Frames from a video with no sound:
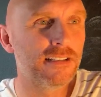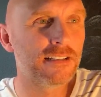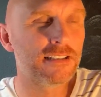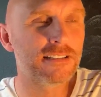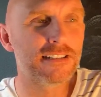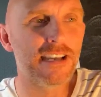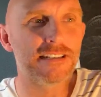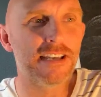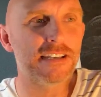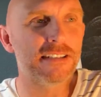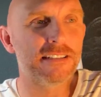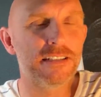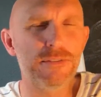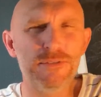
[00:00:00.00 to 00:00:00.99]
because yeah,
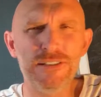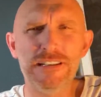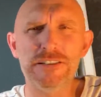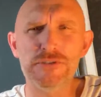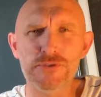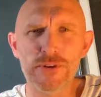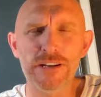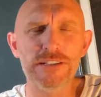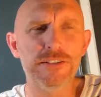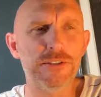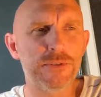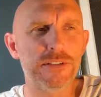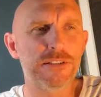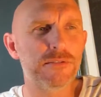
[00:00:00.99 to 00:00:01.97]
negativity can drain
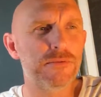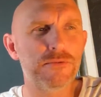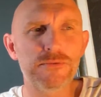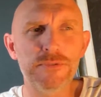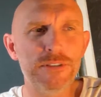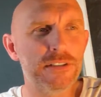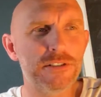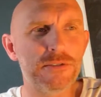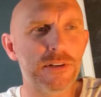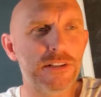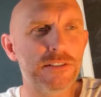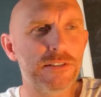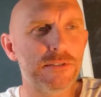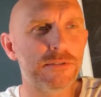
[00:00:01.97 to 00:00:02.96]
you. It can really
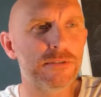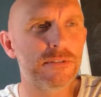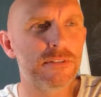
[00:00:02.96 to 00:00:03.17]
drain you.